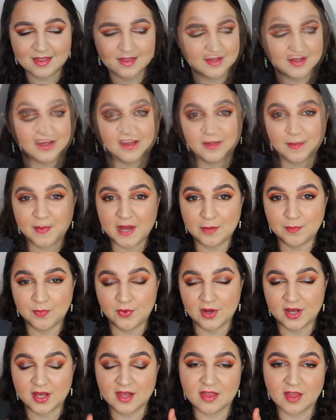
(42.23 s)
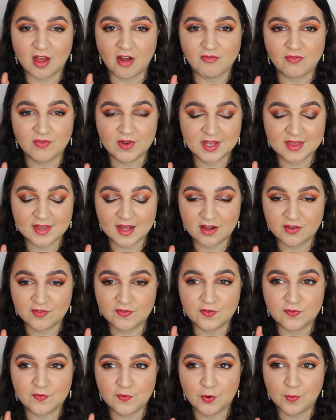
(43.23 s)
These bad boys retail
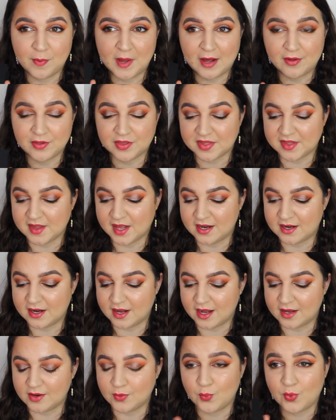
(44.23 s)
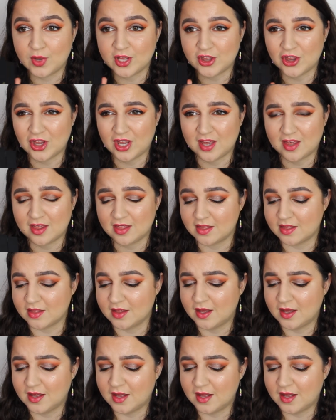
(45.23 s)
for £4.99, which is